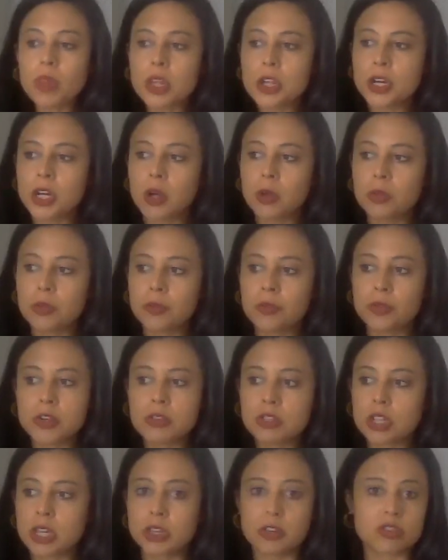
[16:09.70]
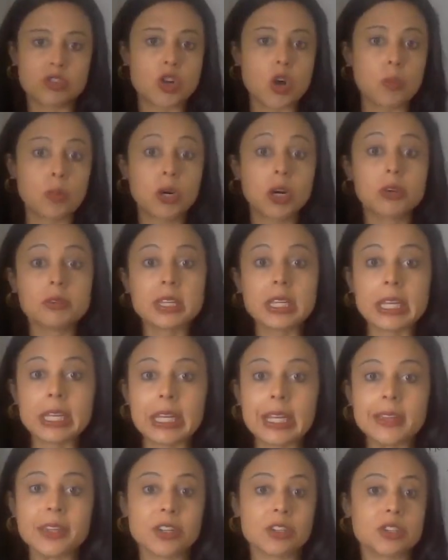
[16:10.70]
you know, usually there's no
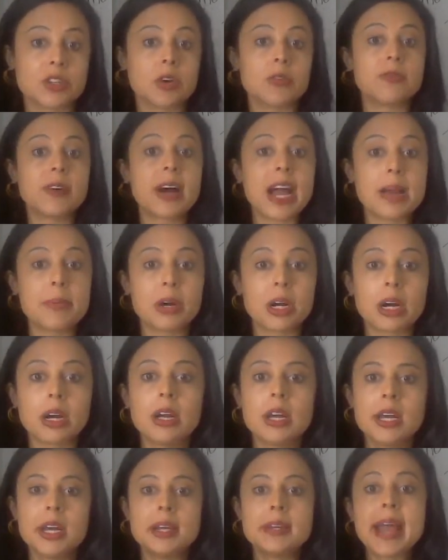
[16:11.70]
protein, there's no fiber.